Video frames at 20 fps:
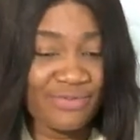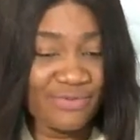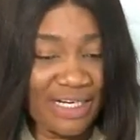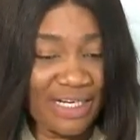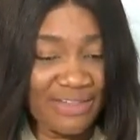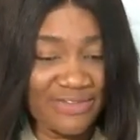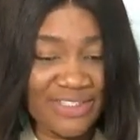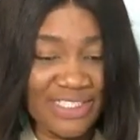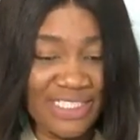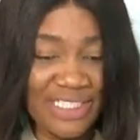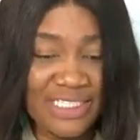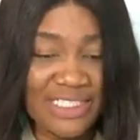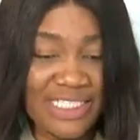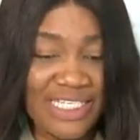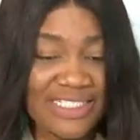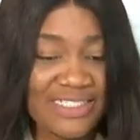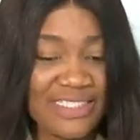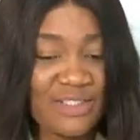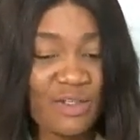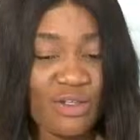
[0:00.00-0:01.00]
I've seen
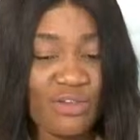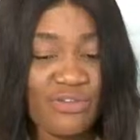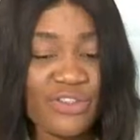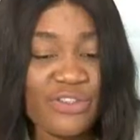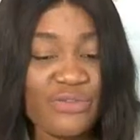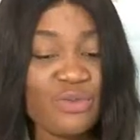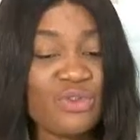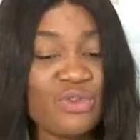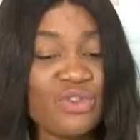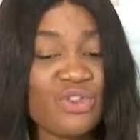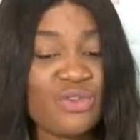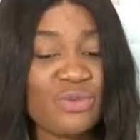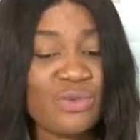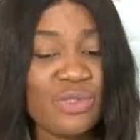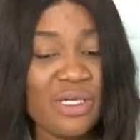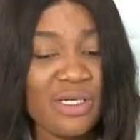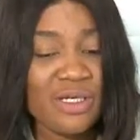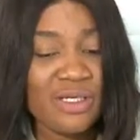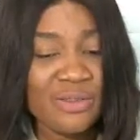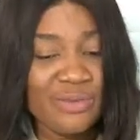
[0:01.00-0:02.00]
cases of even
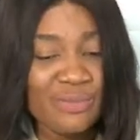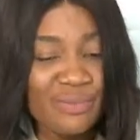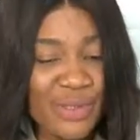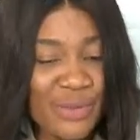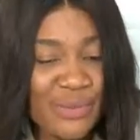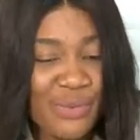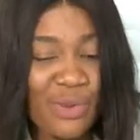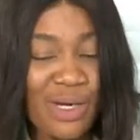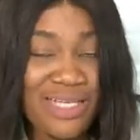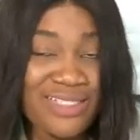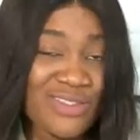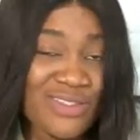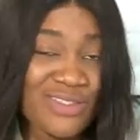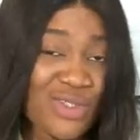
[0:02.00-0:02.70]
people